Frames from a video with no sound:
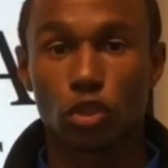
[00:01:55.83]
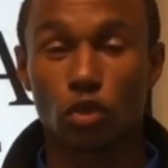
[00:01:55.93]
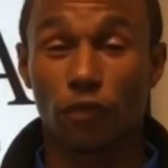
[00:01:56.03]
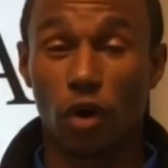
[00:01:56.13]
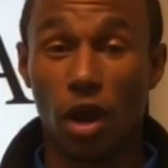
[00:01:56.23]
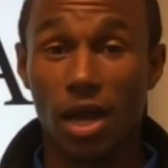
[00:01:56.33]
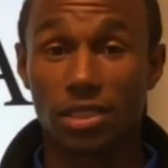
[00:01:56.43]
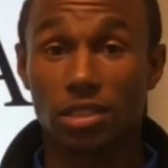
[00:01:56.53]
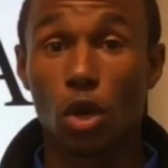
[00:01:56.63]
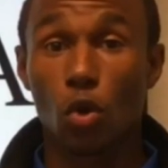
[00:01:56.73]
So for
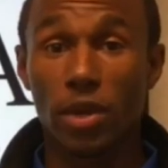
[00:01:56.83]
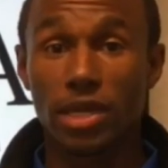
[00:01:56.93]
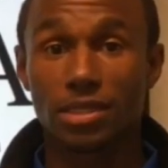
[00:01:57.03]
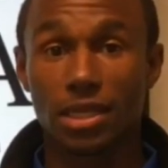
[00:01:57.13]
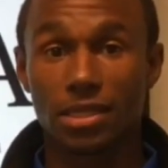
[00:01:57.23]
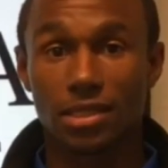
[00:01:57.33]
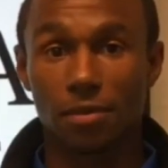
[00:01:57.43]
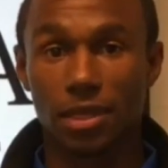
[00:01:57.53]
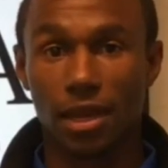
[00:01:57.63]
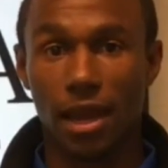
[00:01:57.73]
us, we could say
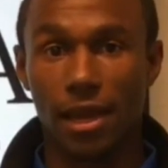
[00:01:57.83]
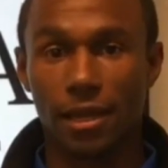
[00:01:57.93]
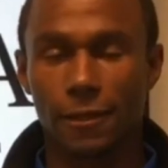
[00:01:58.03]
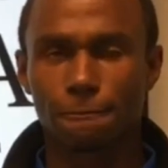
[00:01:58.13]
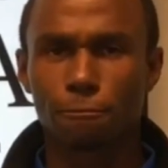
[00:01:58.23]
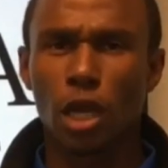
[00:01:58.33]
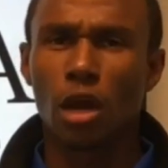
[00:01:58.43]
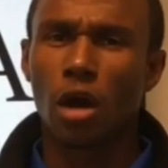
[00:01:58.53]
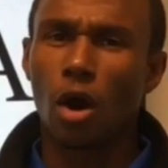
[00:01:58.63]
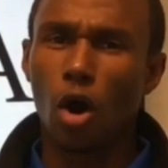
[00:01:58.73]
something like,
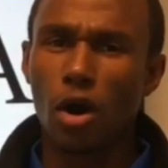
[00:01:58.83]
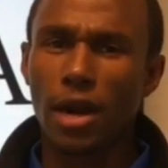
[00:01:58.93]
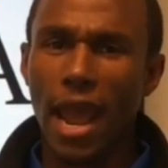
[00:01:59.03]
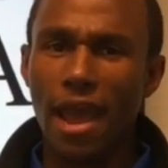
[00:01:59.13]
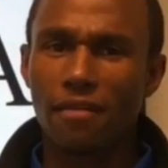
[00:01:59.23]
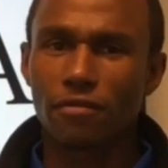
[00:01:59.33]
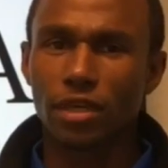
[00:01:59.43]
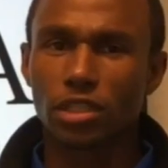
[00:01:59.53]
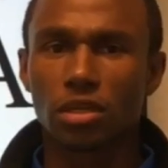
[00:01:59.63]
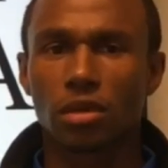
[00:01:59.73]
on
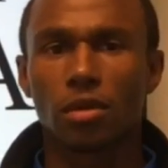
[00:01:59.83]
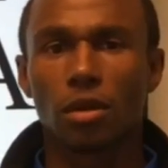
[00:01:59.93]
average,